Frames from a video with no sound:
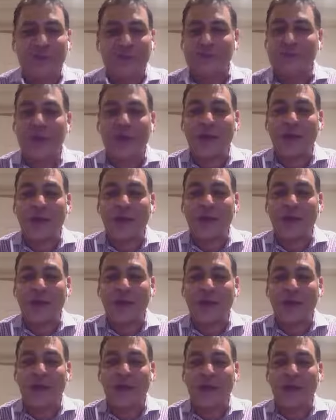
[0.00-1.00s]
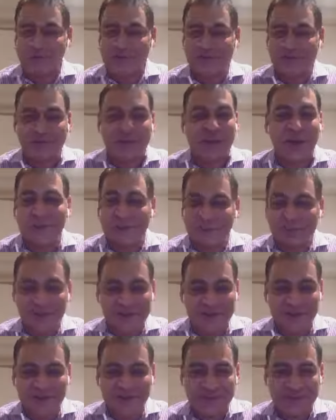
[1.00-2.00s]
It's not a sound
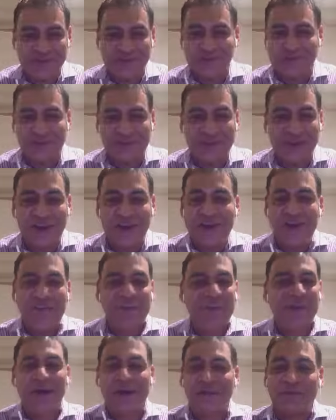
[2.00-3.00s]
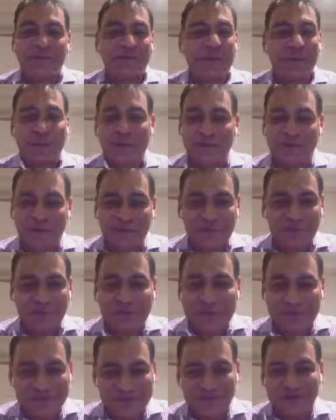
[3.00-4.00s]
business decision, buying 4 different
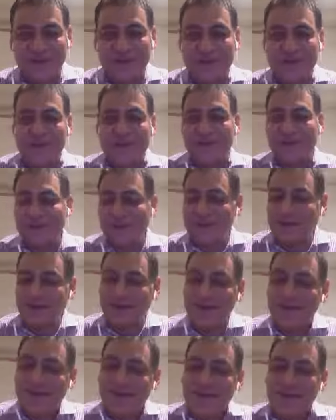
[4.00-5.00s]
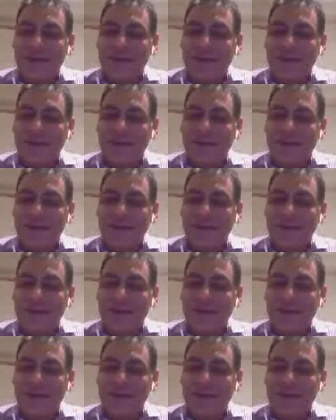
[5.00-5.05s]
ones and all that, okay? Yeah.